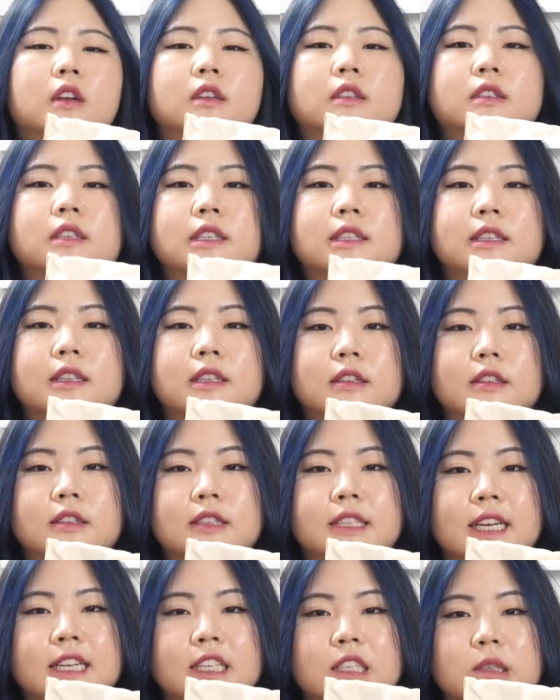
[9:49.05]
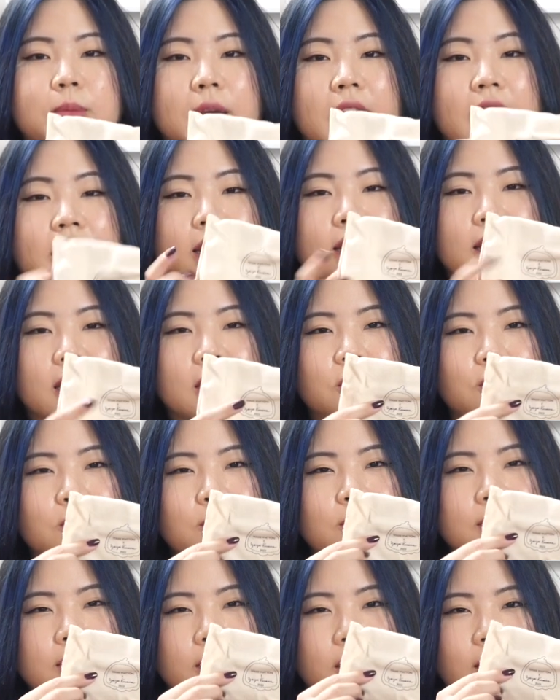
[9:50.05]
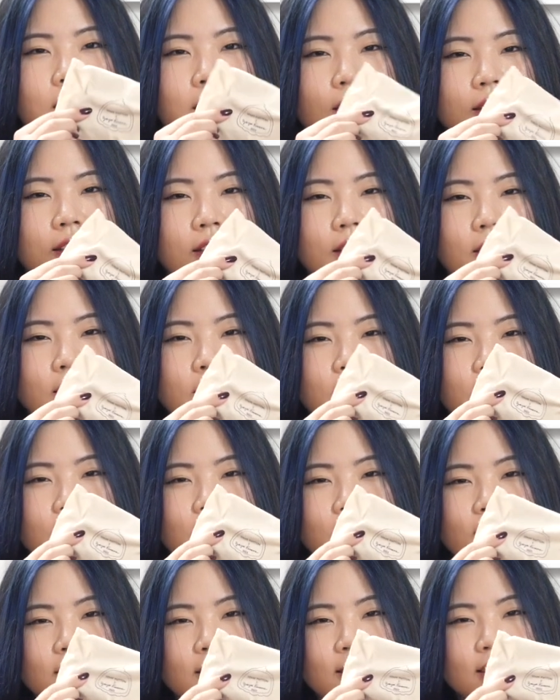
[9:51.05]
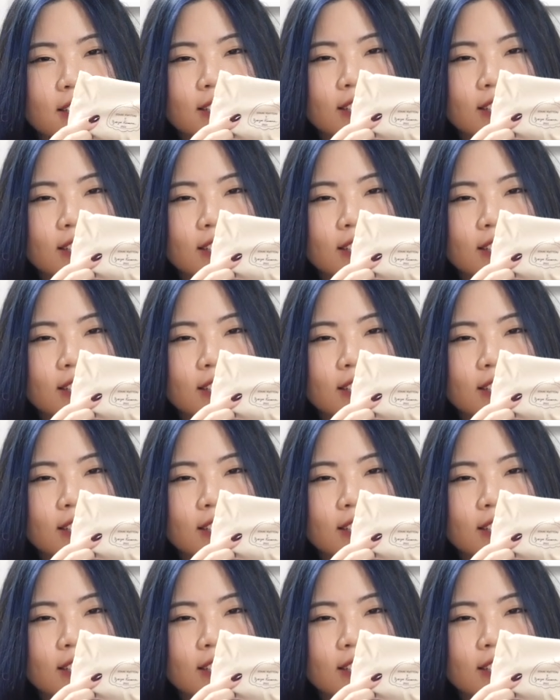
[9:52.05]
is this little dust bag. Can you see the little